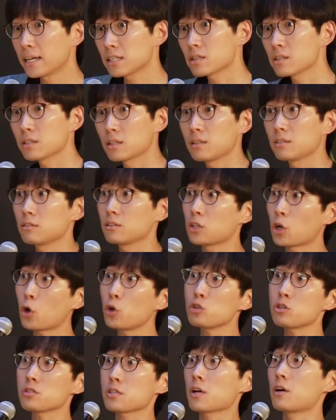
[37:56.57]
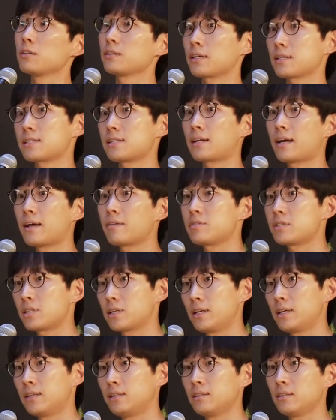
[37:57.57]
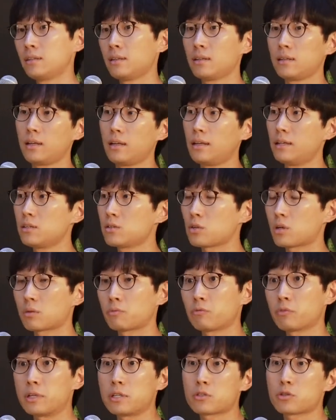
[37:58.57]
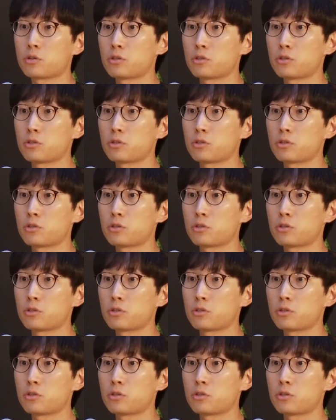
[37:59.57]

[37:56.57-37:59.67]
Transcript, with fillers: It's actually the largest context that I've seen in sort of